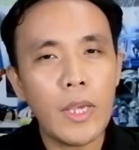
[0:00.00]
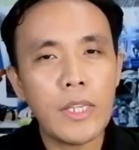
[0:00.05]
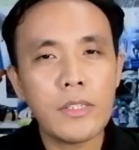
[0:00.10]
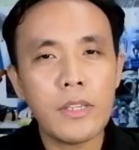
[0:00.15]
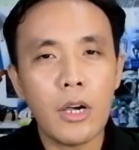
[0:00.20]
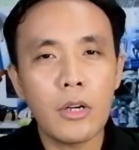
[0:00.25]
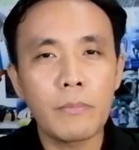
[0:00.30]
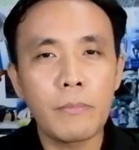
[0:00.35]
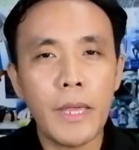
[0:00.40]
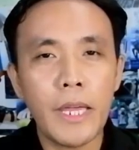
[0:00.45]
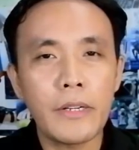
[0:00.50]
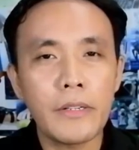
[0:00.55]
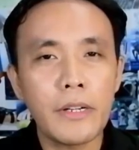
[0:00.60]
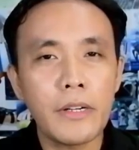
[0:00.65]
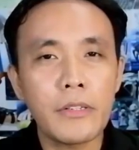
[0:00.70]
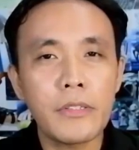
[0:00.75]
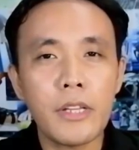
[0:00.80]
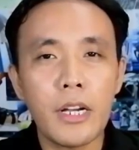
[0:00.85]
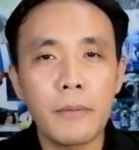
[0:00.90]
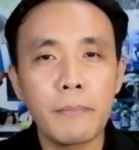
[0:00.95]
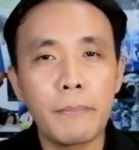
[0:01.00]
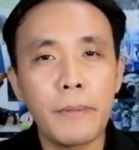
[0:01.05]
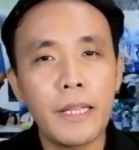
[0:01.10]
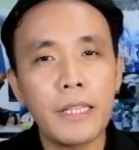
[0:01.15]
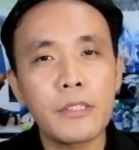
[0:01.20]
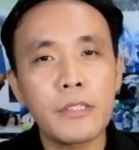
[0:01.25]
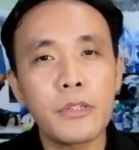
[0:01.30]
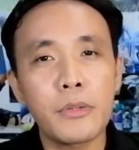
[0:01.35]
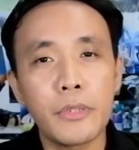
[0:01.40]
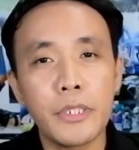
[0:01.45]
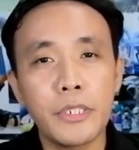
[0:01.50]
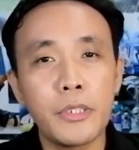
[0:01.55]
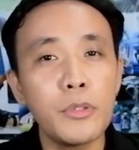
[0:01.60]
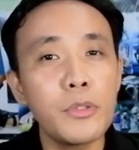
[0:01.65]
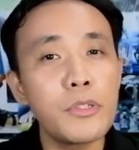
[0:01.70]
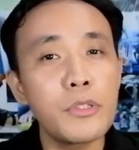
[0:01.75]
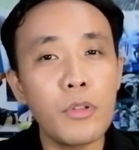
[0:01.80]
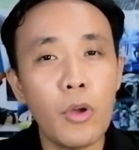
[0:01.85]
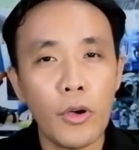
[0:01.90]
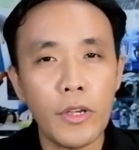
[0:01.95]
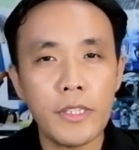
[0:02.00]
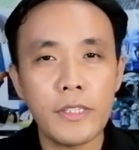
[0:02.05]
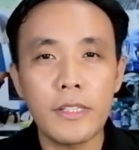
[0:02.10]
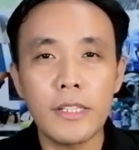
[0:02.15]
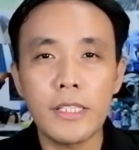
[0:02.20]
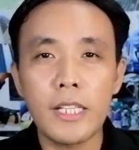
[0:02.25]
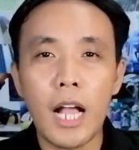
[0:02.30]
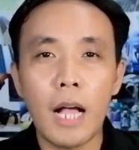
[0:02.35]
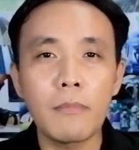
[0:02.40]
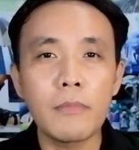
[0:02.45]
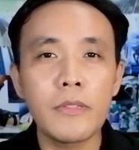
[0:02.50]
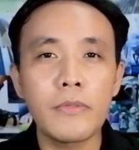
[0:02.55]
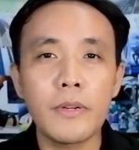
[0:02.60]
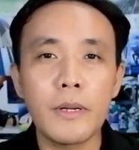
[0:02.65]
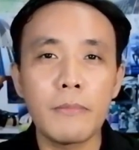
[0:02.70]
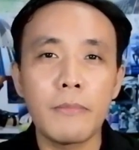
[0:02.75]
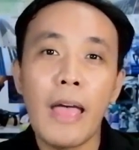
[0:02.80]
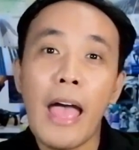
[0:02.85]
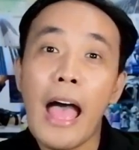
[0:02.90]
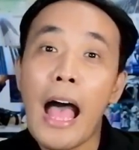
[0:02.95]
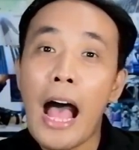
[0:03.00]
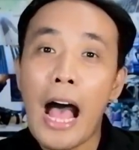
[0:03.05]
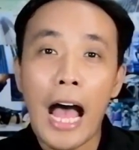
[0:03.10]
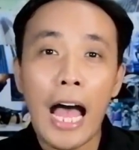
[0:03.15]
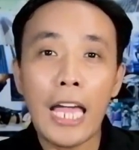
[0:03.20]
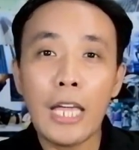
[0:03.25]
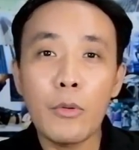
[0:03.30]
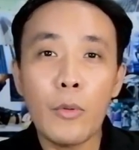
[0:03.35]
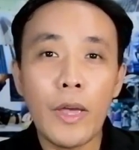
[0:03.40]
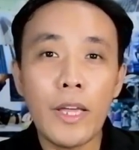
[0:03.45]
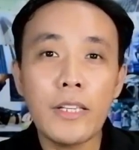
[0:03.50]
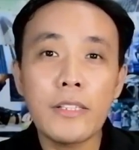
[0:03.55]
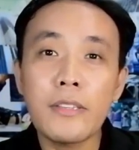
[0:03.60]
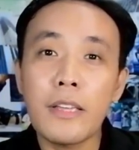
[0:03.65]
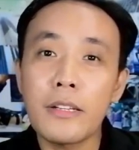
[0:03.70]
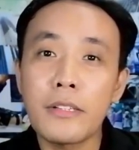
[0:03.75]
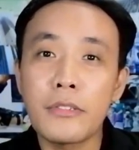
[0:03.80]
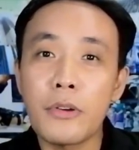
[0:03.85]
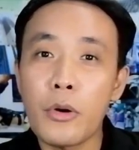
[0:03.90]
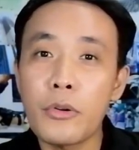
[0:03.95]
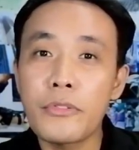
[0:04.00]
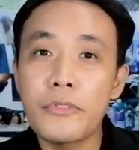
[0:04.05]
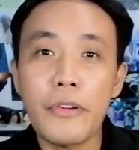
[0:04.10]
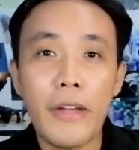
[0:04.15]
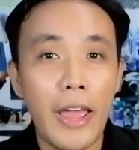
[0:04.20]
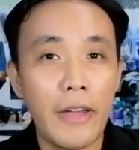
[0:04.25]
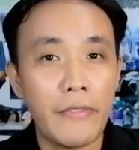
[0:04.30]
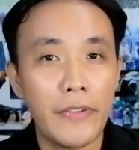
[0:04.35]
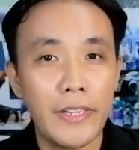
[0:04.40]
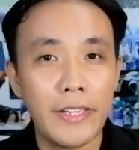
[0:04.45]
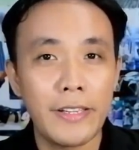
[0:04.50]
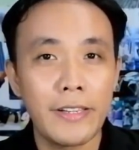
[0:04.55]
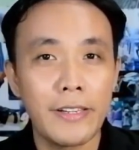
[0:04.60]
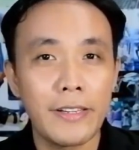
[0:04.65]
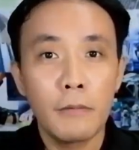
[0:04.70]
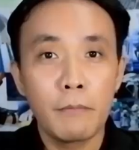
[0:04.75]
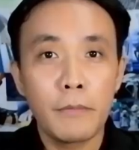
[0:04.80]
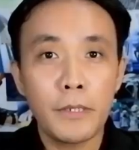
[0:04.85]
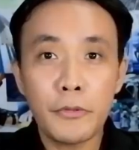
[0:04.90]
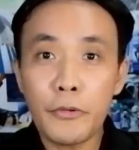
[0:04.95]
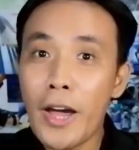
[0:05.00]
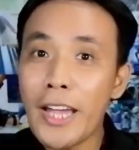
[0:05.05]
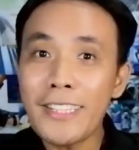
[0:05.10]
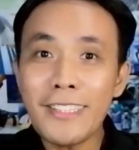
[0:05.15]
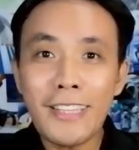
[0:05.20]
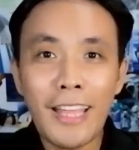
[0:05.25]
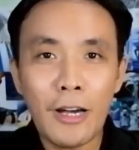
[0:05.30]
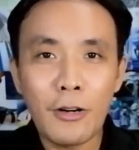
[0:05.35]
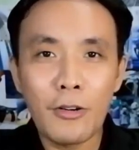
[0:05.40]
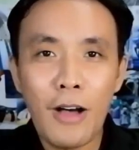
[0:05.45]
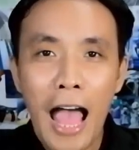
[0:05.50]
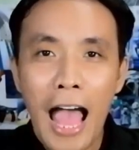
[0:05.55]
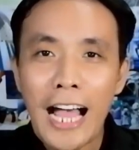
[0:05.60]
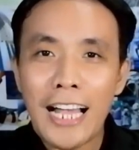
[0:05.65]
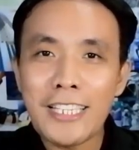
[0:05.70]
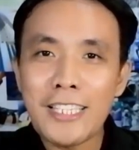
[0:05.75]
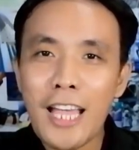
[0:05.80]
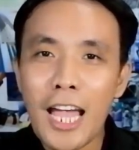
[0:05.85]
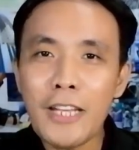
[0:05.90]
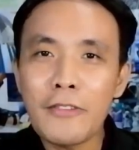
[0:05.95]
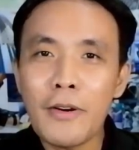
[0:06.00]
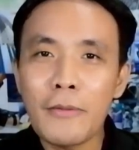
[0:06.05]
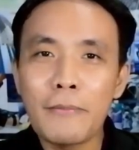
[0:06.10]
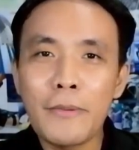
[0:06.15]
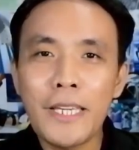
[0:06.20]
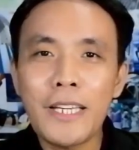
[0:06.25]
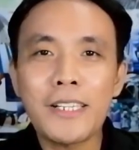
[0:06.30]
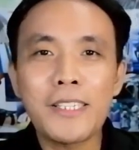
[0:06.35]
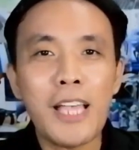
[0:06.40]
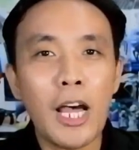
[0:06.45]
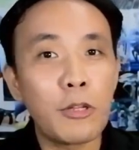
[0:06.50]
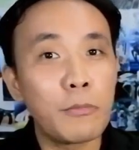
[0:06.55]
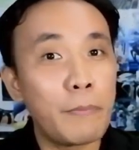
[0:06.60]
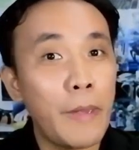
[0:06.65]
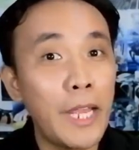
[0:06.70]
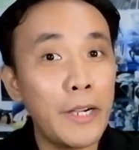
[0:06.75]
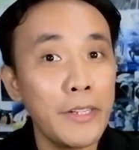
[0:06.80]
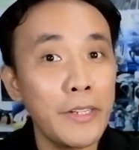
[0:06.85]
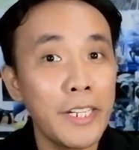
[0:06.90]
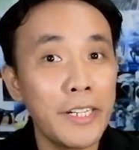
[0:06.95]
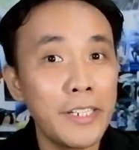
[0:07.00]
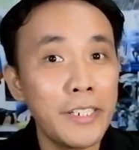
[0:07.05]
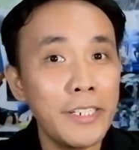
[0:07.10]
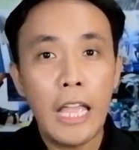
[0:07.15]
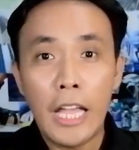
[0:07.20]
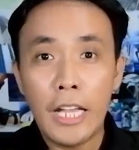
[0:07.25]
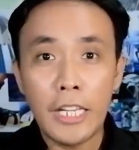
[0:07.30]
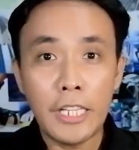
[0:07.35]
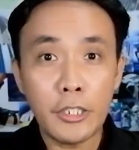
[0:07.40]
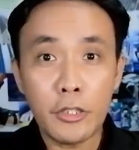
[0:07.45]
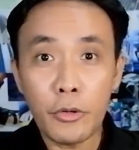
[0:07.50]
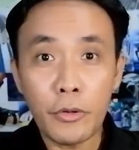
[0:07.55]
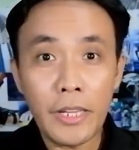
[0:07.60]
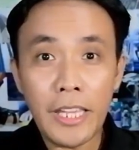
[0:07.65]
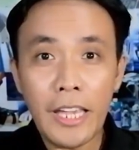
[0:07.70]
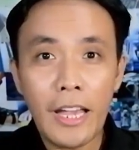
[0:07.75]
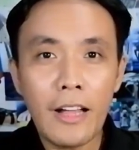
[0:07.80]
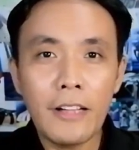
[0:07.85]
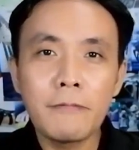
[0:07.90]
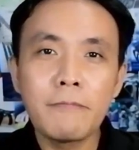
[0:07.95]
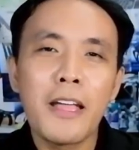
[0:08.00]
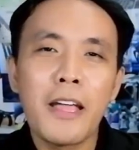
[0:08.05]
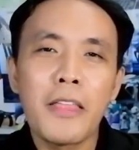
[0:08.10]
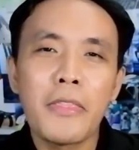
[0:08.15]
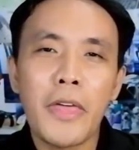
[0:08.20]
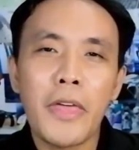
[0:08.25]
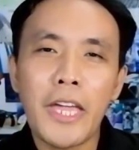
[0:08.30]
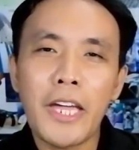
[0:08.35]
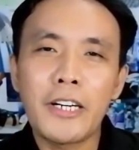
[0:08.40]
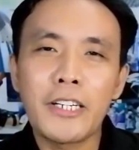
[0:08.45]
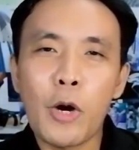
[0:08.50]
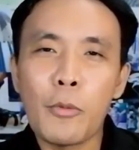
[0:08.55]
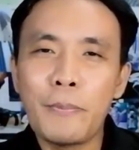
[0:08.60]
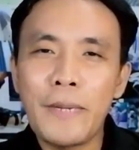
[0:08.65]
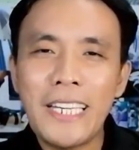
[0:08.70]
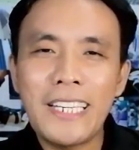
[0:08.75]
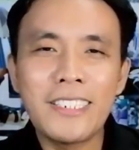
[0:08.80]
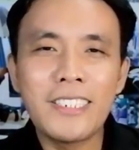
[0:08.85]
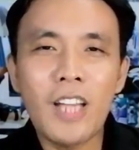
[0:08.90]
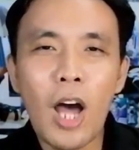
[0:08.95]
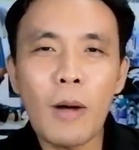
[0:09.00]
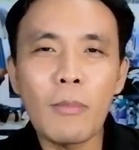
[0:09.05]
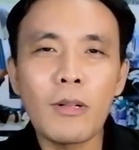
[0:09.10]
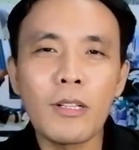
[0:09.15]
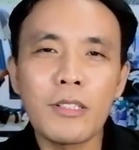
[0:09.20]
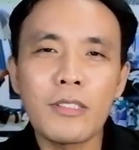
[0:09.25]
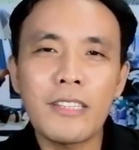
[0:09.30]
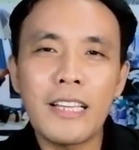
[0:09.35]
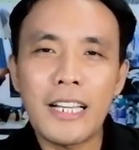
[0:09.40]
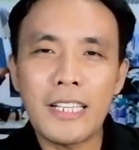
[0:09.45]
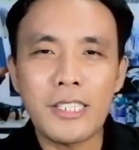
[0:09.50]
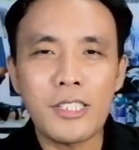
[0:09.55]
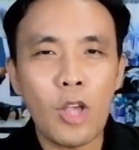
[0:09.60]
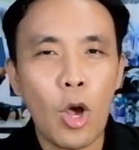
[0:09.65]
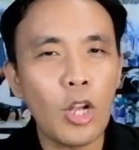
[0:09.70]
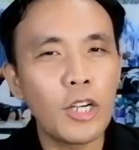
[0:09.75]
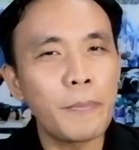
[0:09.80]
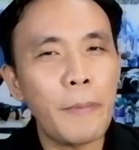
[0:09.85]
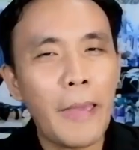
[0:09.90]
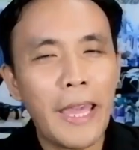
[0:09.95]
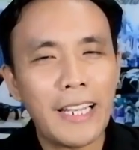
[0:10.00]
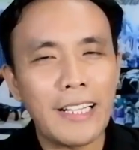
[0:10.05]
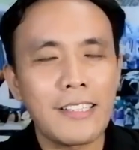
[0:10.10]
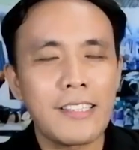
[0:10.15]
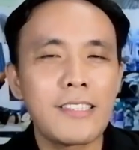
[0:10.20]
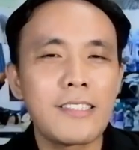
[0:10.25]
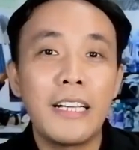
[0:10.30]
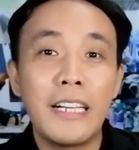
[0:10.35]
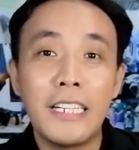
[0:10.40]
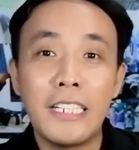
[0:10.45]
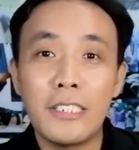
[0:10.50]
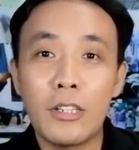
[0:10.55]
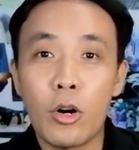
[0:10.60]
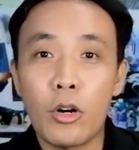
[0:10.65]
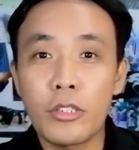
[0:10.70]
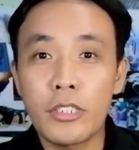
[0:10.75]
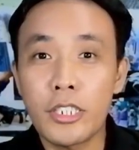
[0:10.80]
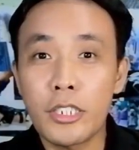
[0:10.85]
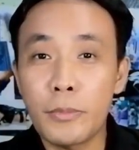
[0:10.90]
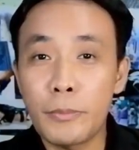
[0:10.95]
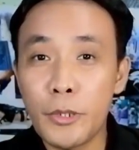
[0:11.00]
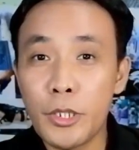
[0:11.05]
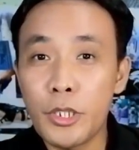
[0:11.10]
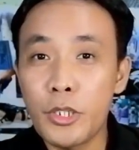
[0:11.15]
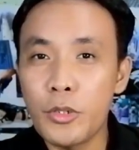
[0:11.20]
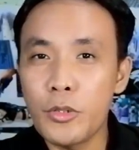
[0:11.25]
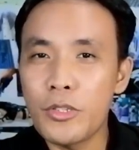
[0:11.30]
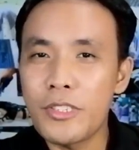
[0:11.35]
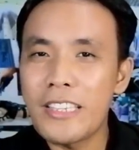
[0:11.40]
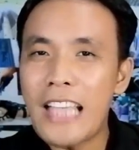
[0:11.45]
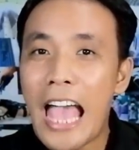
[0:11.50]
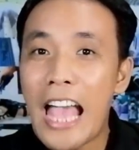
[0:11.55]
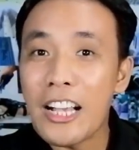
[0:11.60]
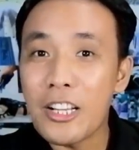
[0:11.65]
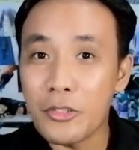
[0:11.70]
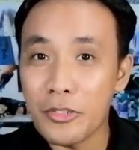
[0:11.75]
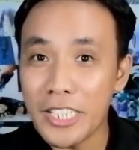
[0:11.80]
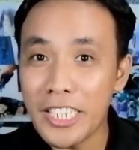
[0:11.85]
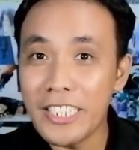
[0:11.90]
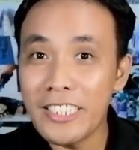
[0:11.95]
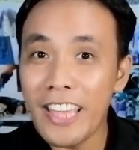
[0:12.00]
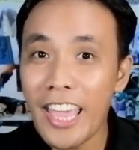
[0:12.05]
sound barriers are built to reduce noise that comes from highways and road traffic. But right now, aside from being a sound barrier, in Korea, they are now being doubled as solar panels in order to produce green